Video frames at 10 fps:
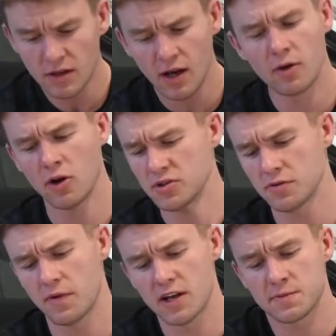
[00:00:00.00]
I would also
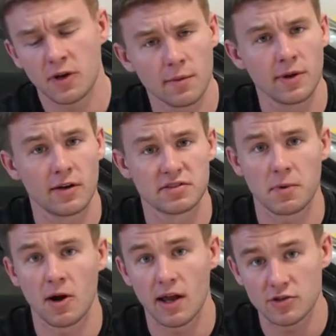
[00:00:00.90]
advise bringing a bit of
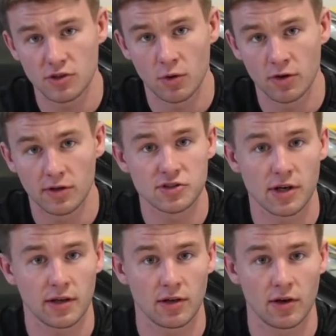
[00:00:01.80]
spare engine oil and
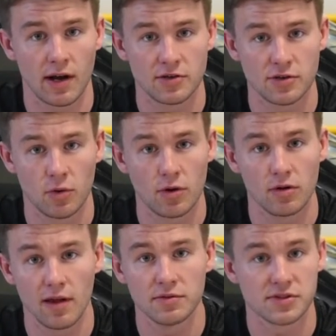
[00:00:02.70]
checking your engine oil
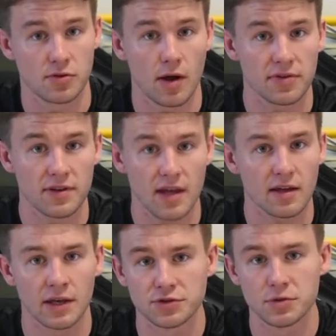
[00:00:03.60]
levels throughout the day in
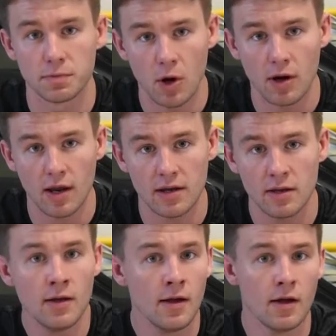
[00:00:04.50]
case you burn any.
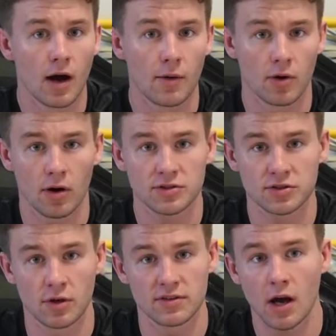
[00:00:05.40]
I would
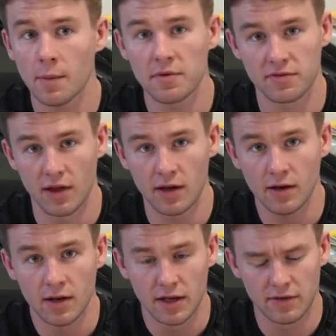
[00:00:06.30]
also, on top of that,
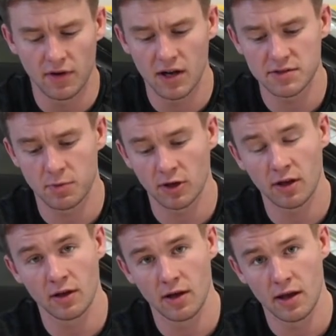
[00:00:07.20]
advise
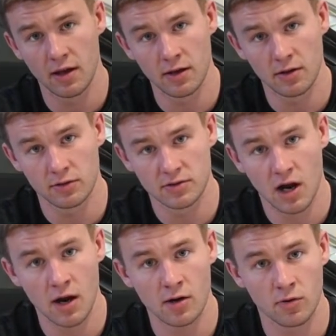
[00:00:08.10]
bringing a
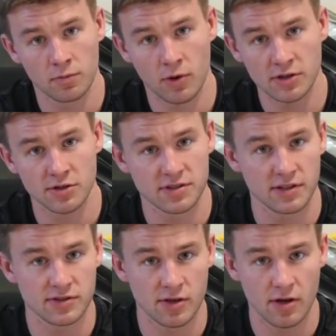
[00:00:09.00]
tire pressure
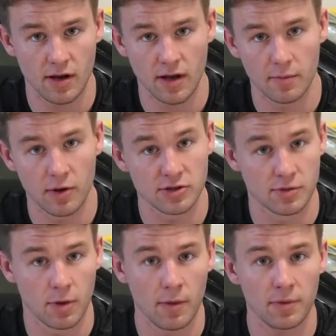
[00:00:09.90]
sensor and pressure
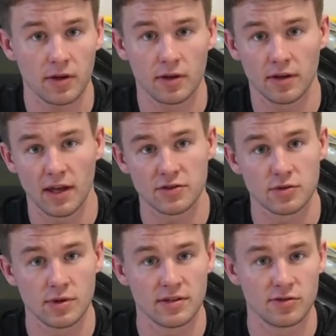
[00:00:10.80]
pump in case
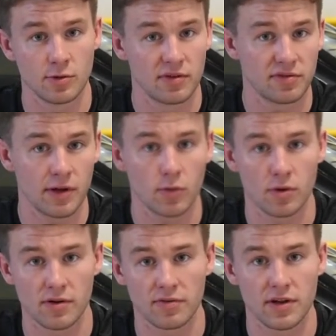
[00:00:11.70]
you need to inflate or
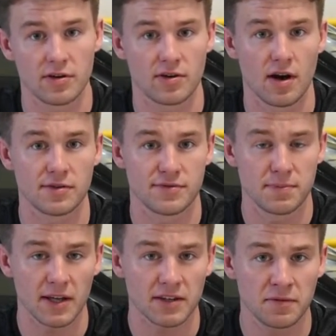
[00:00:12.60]
deflate your tires
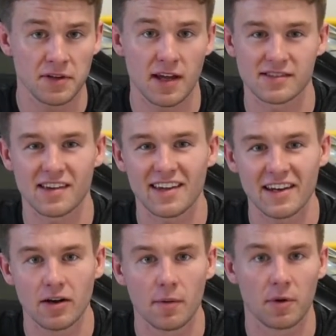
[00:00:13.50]
respectively as they
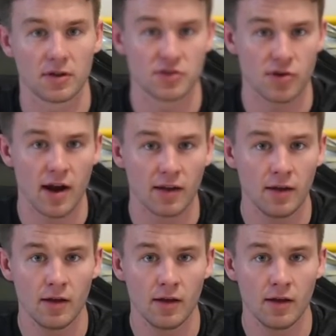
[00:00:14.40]
heat up on track.